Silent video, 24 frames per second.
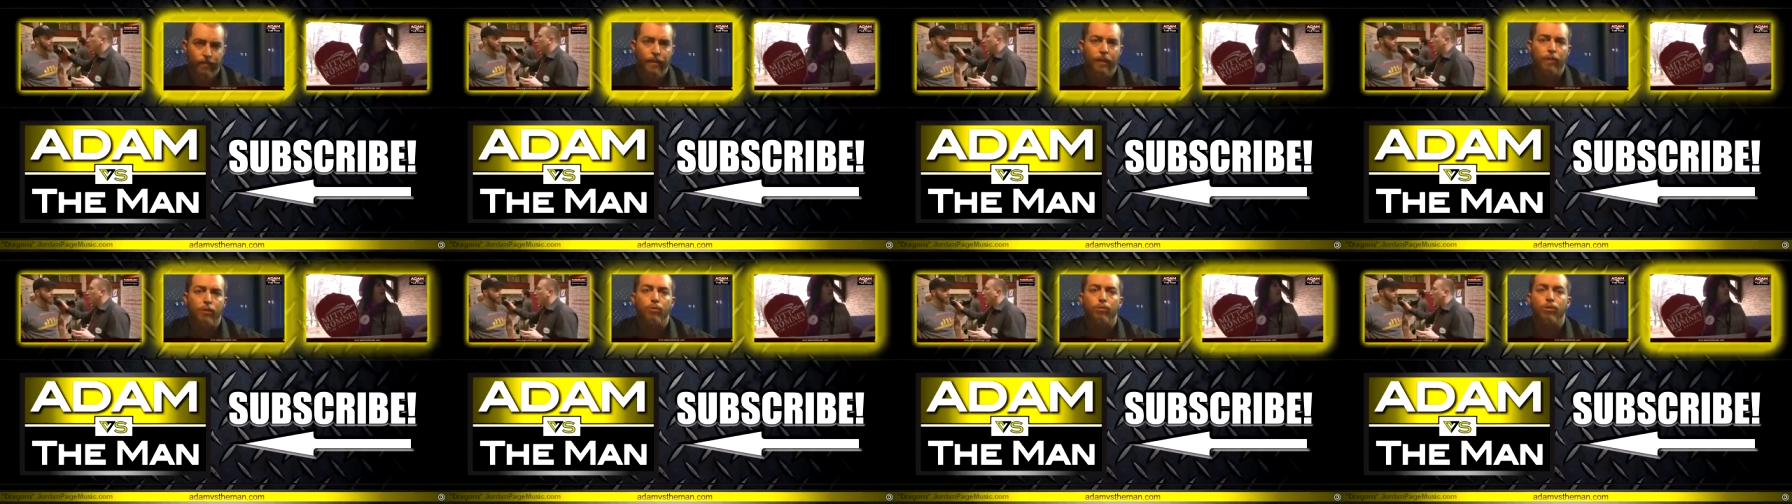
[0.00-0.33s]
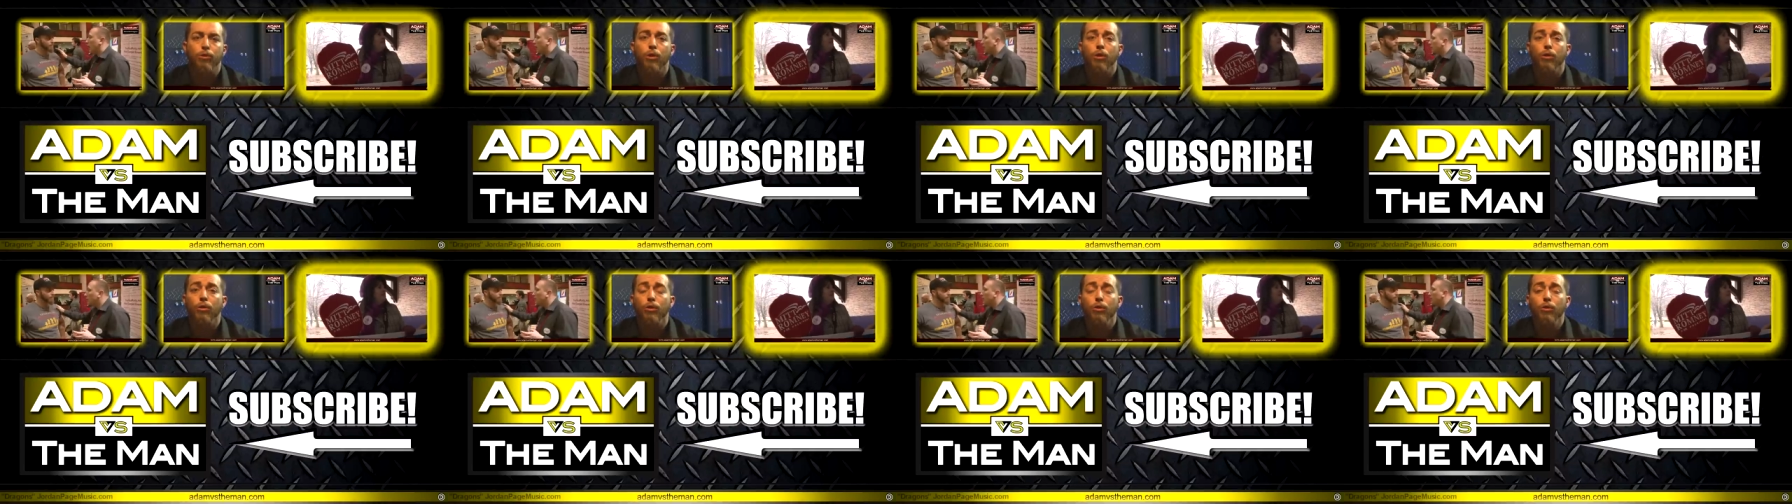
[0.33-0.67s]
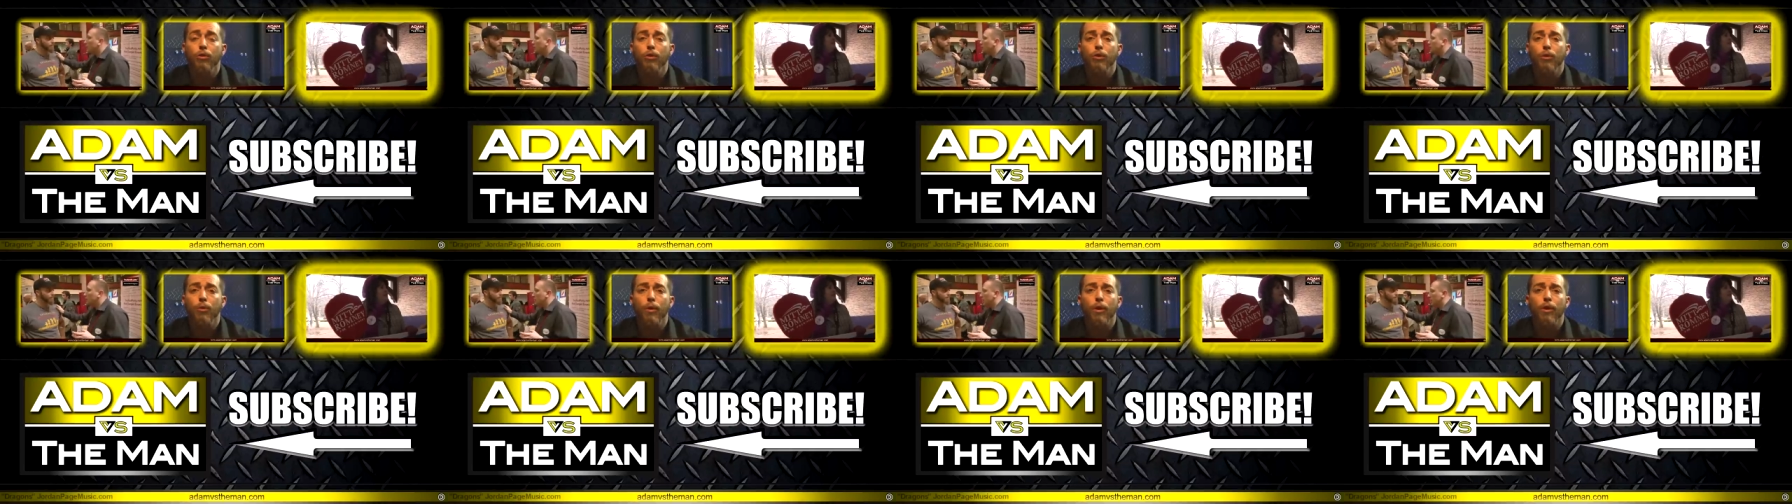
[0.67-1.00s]
Why don't you
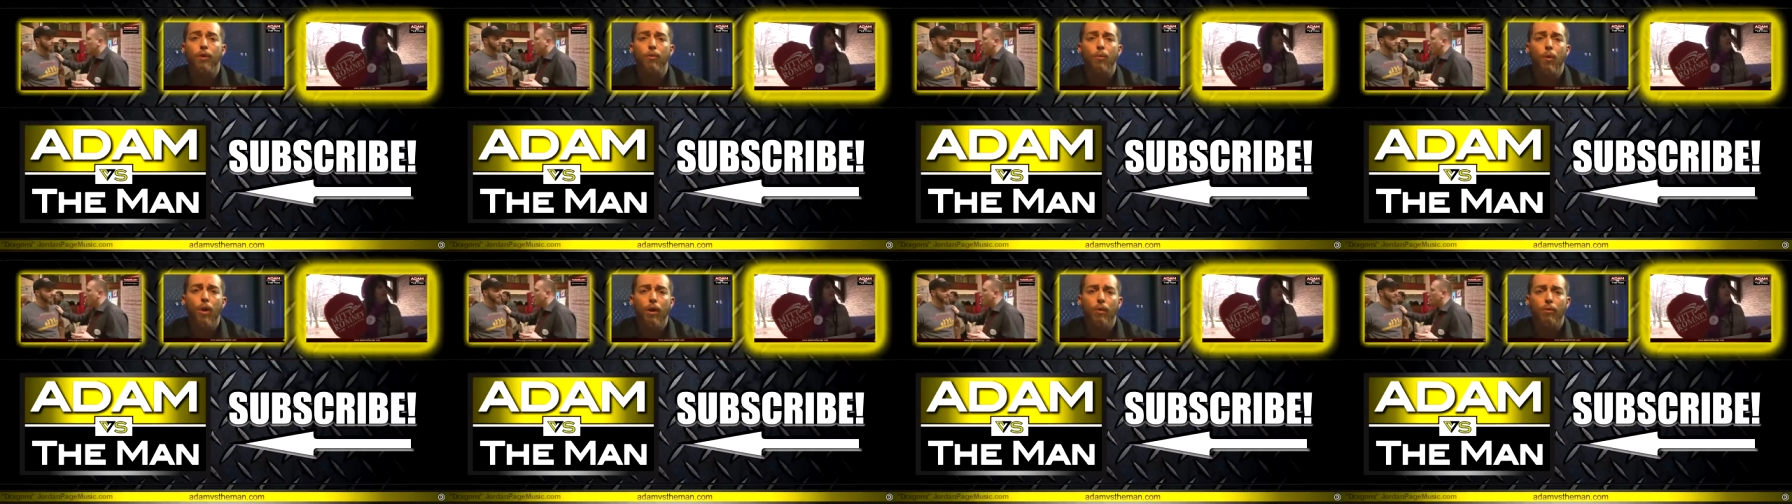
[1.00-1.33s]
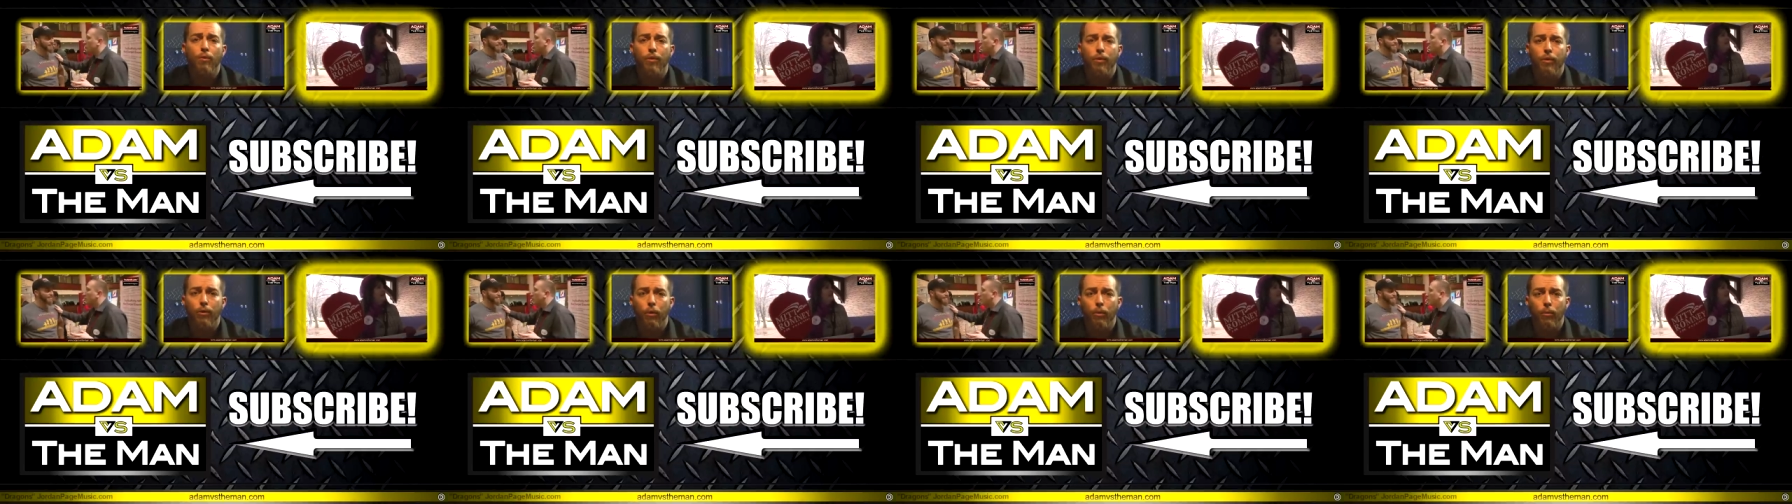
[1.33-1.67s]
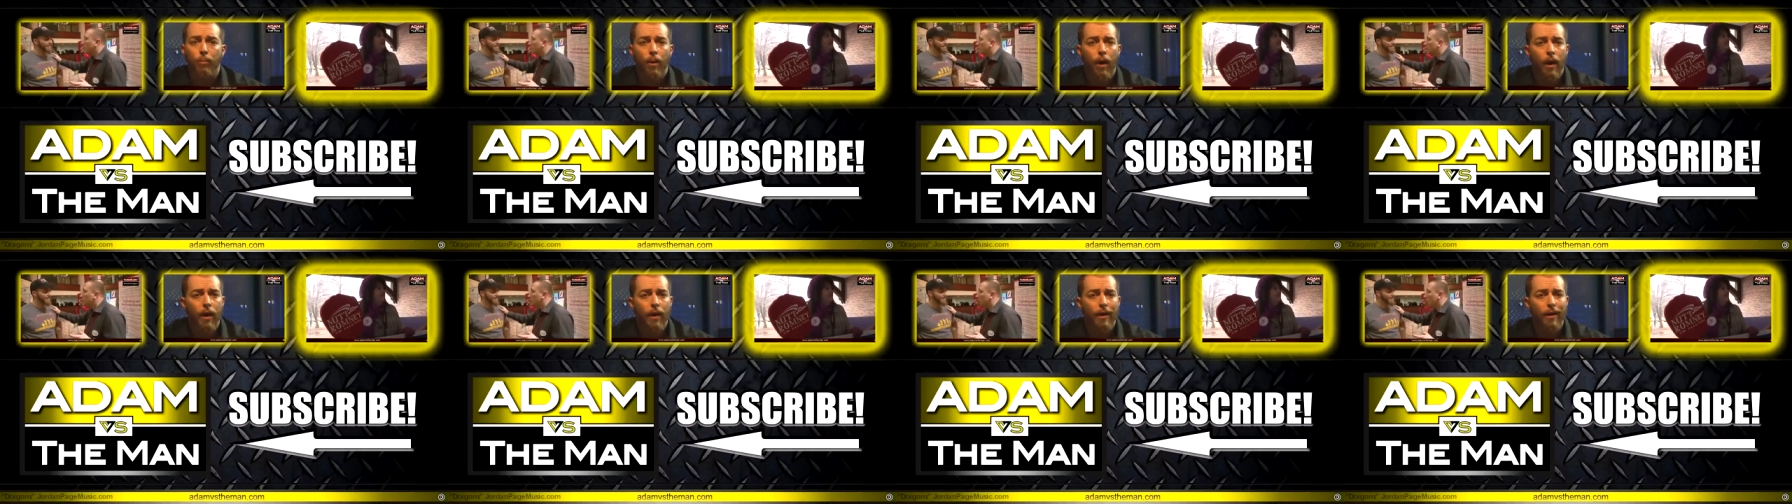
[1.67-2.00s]
sit down and like
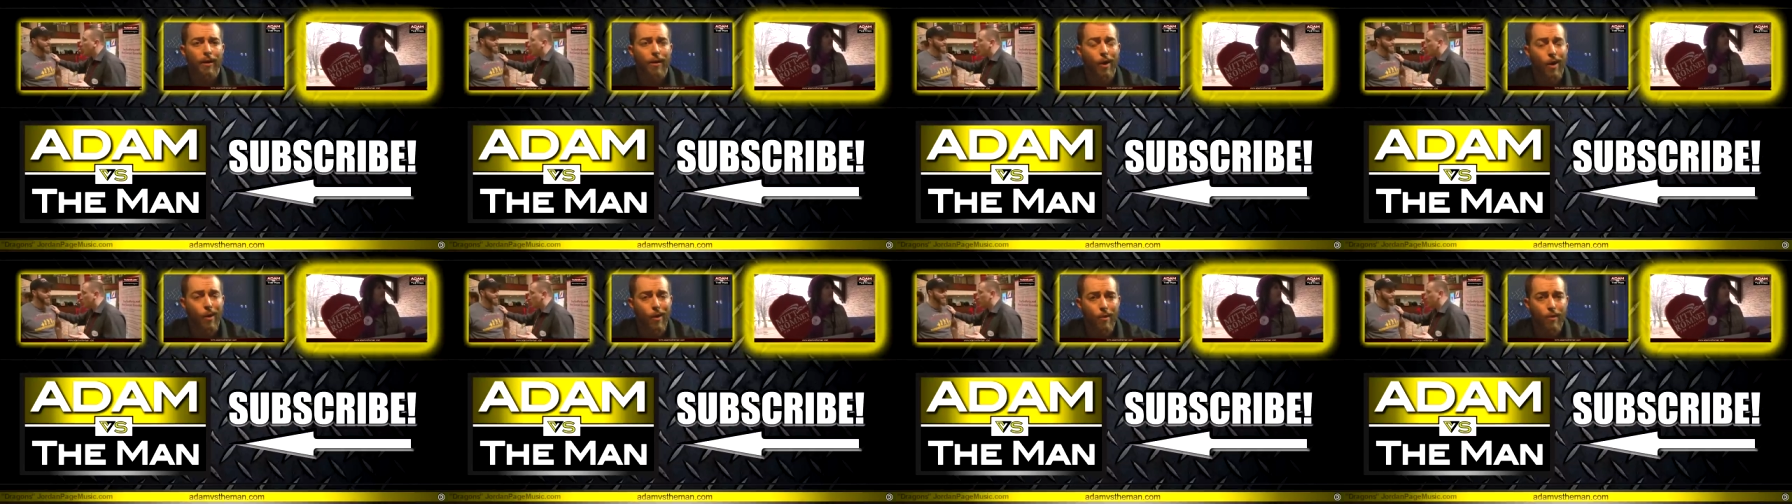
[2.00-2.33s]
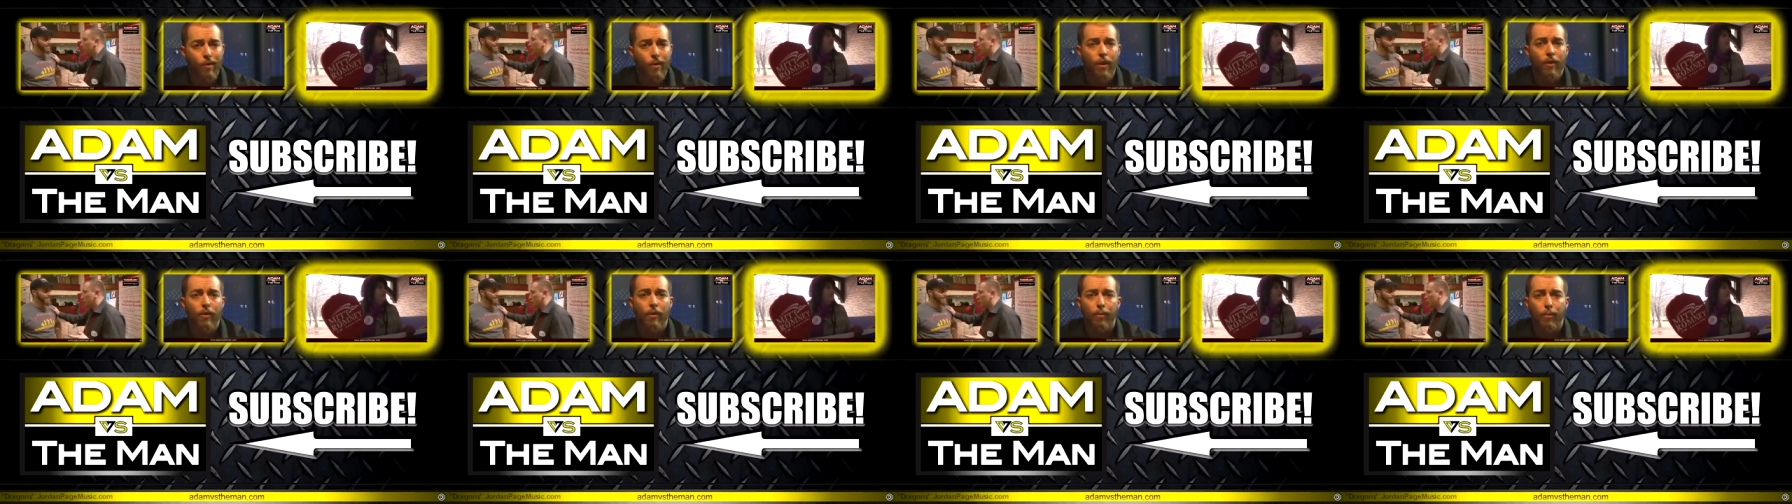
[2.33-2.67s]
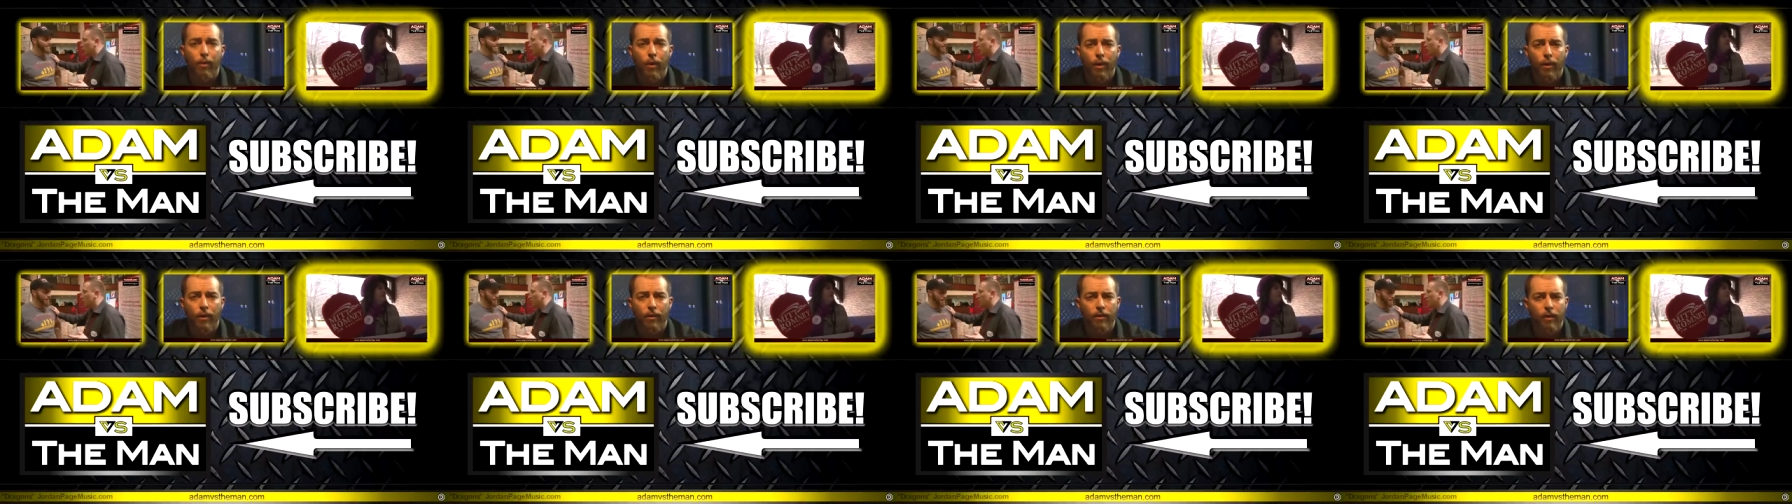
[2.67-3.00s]
study
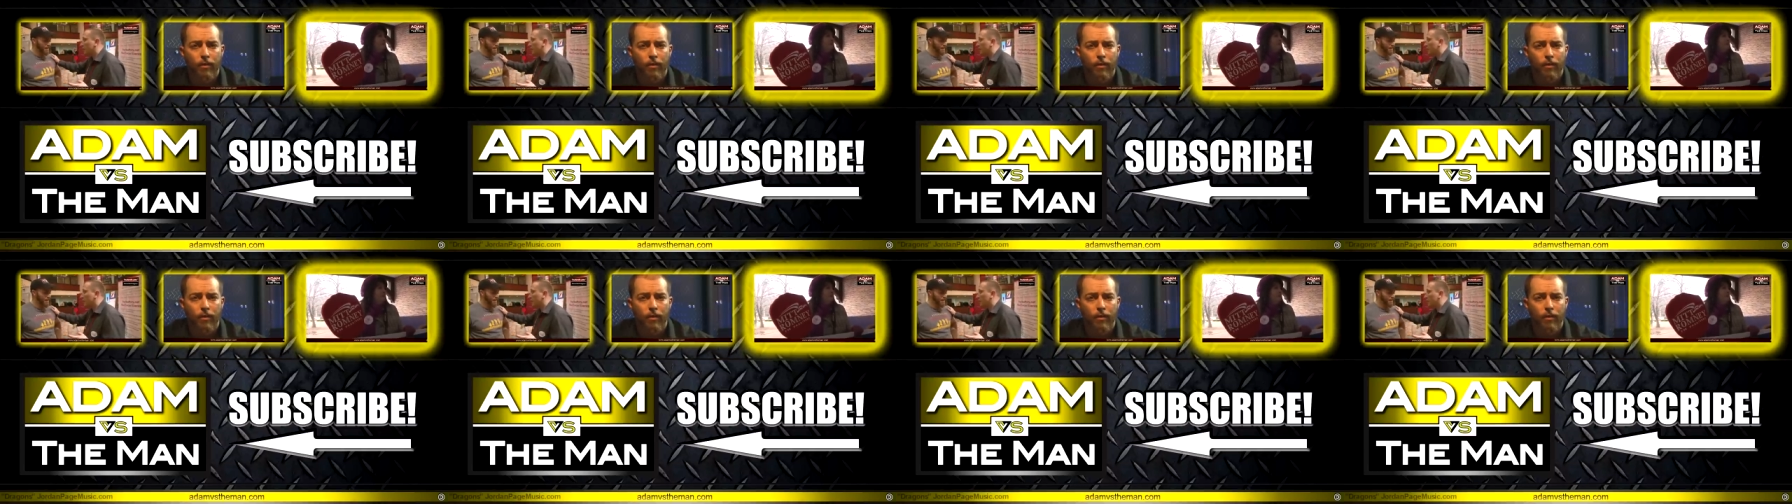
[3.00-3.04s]
some of